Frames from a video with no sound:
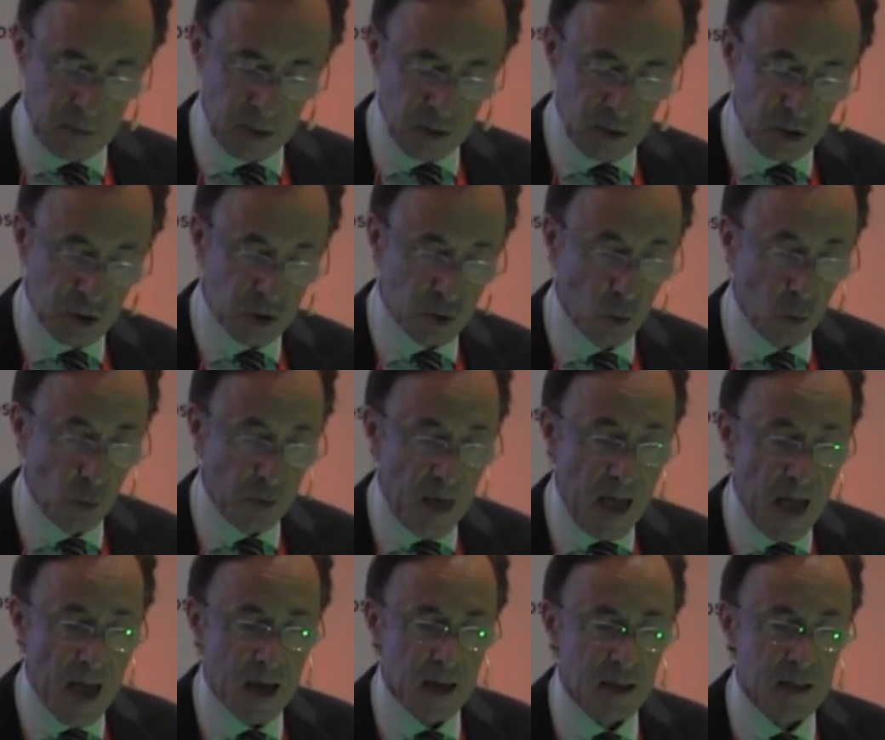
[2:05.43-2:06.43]
So
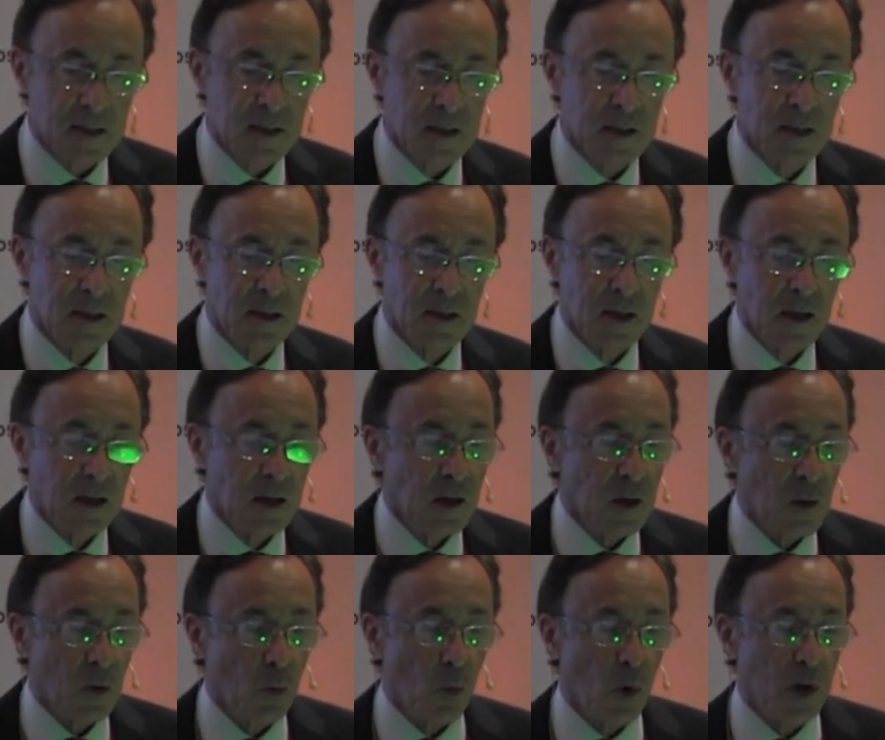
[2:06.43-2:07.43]
that,
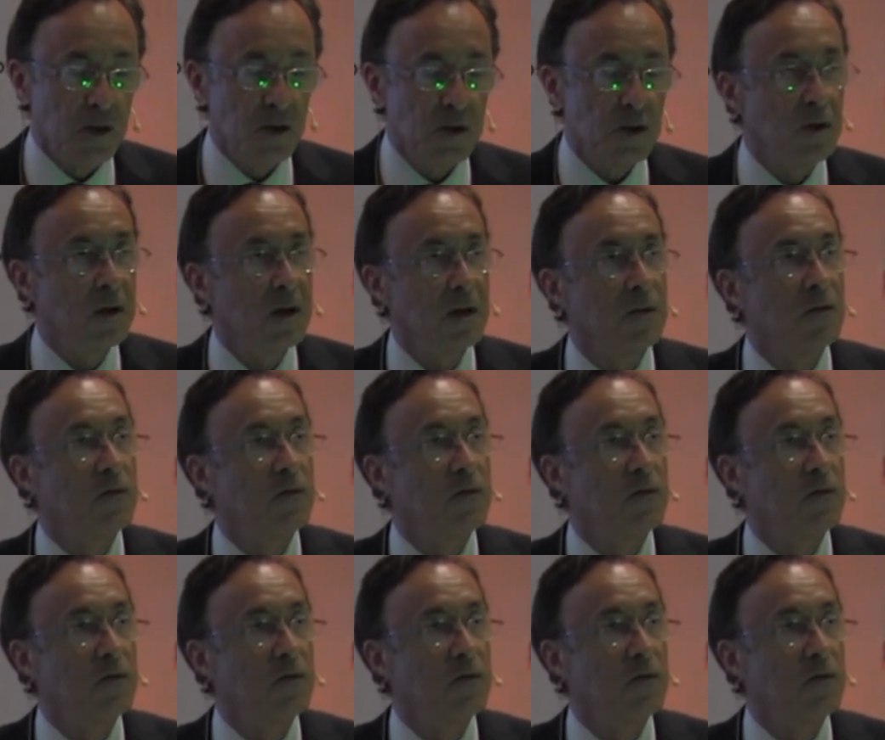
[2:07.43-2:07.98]
once you have